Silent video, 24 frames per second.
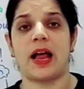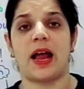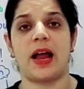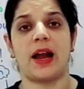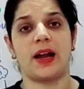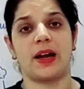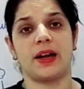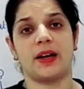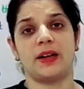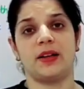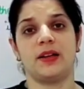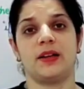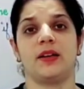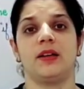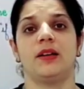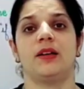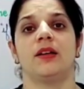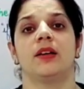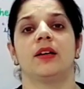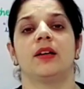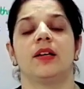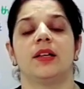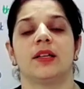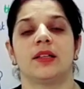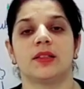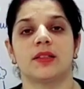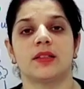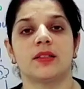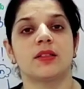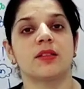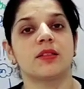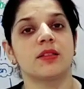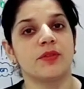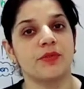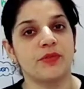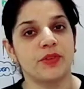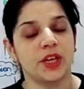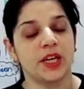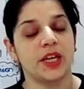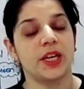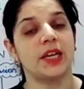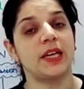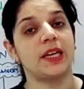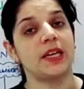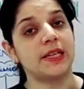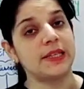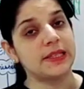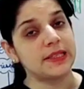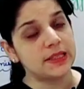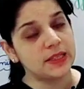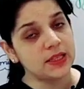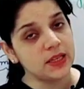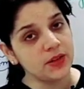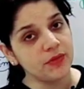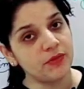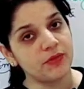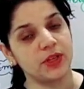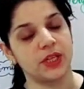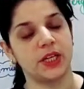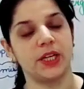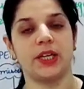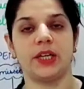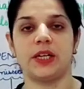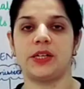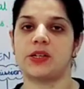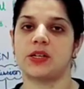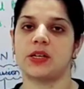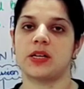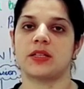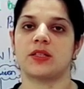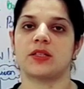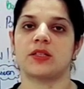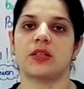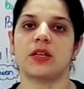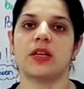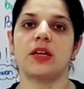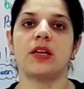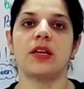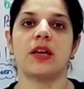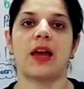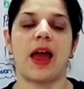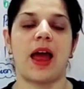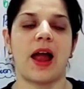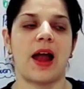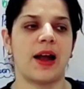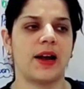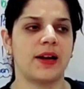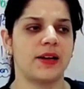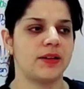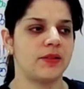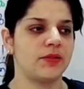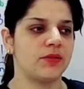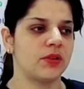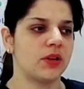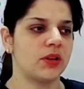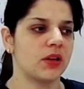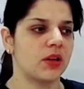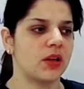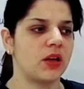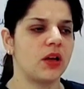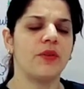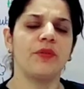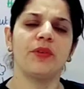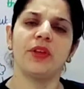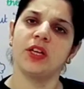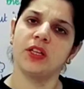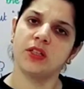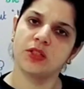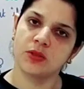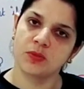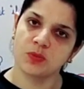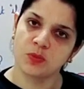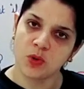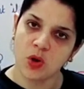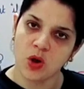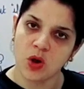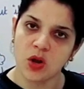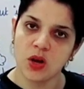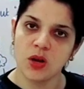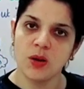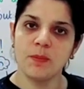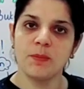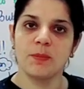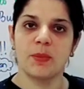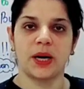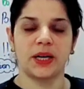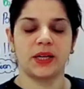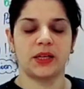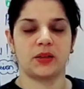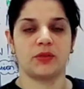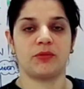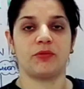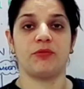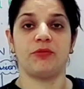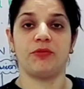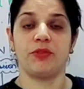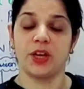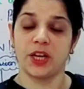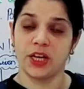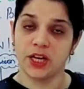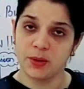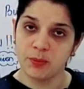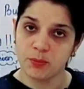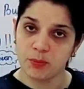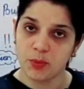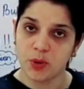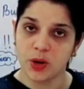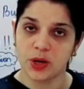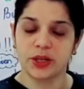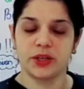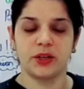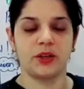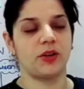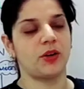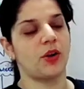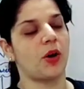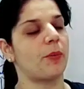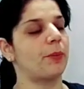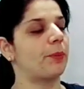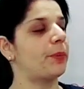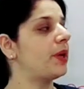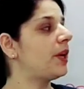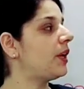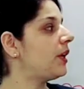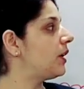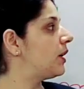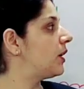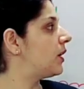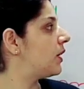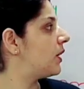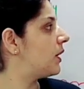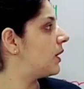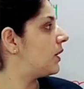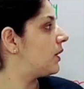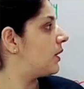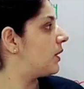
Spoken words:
And this is a very easy, very interesting and a very small but very important topic,